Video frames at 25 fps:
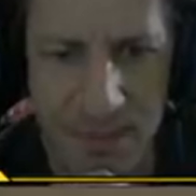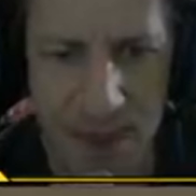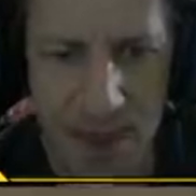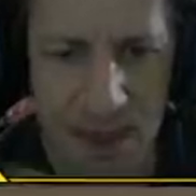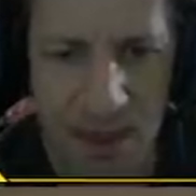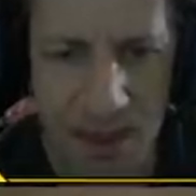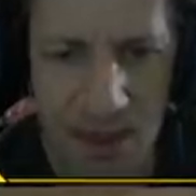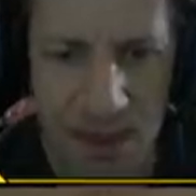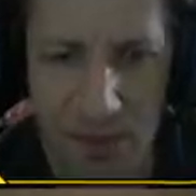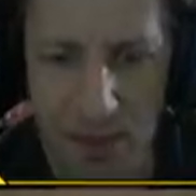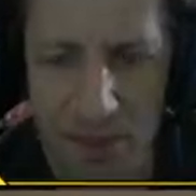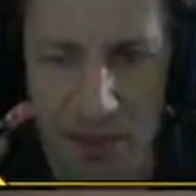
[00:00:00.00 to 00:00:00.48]

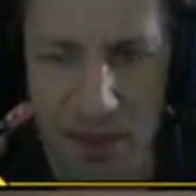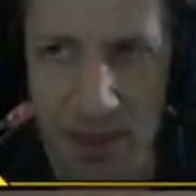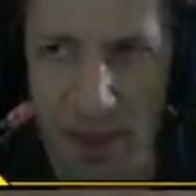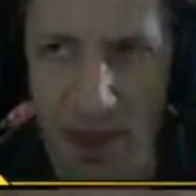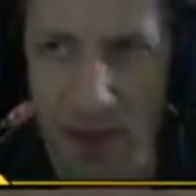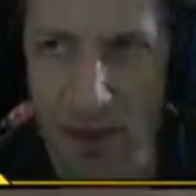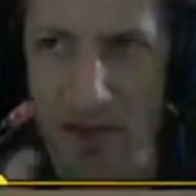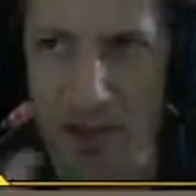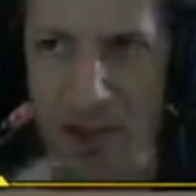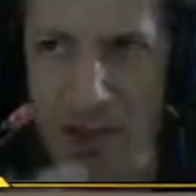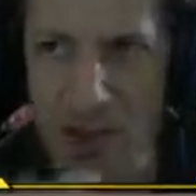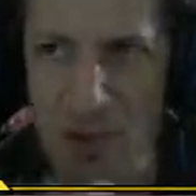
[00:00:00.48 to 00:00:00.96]
And
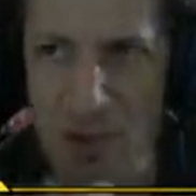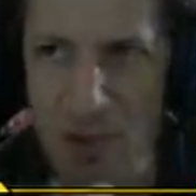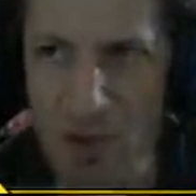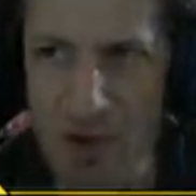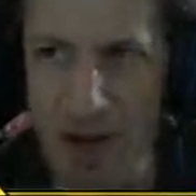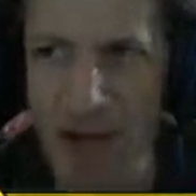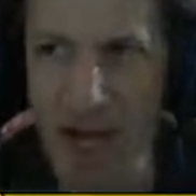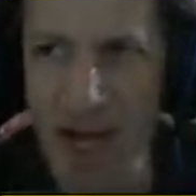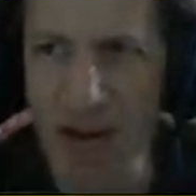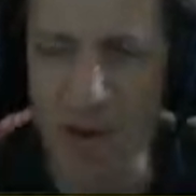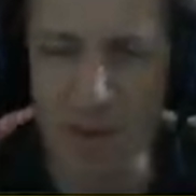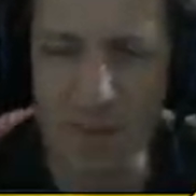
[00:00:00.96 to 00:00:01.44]
I'll
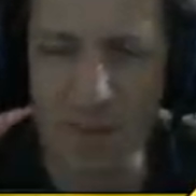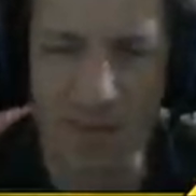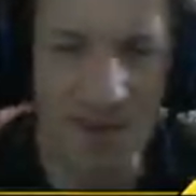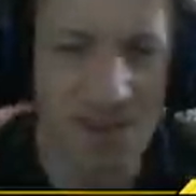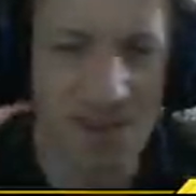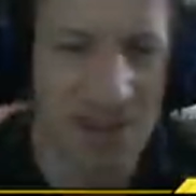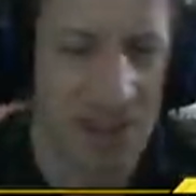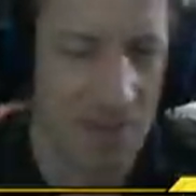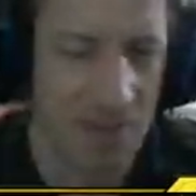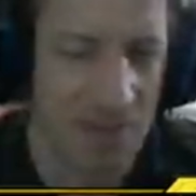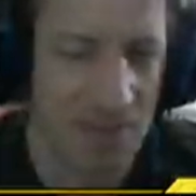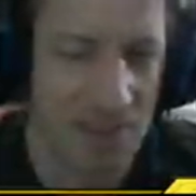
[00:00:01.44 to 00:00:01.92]
try to wrap
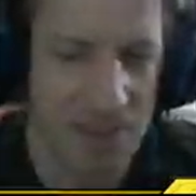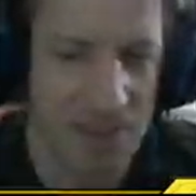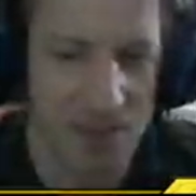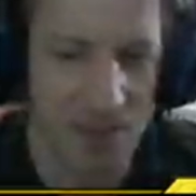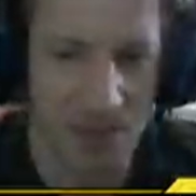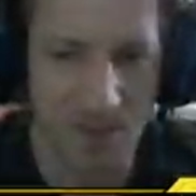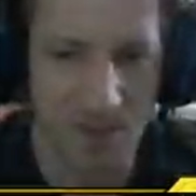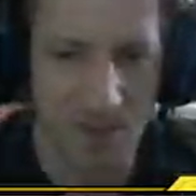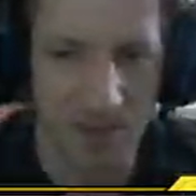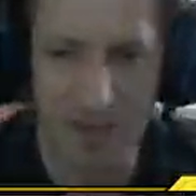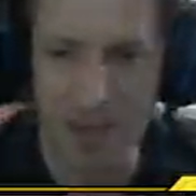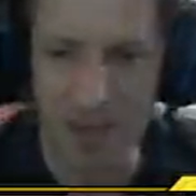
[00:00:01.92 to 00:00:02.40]
this up into
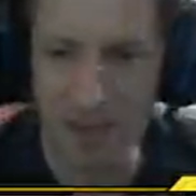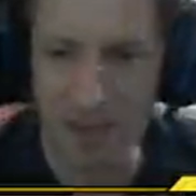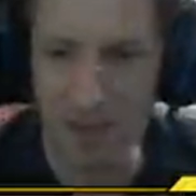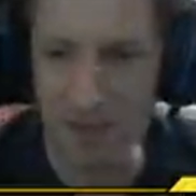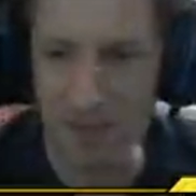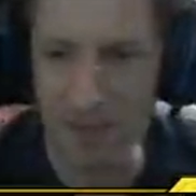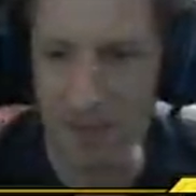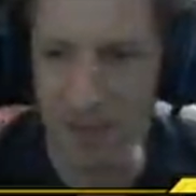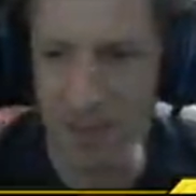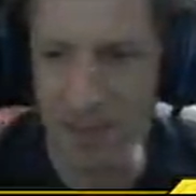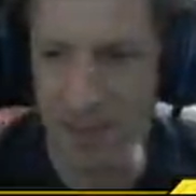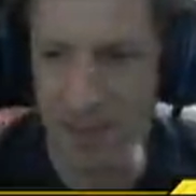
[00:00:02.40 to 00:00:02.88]
a video that makes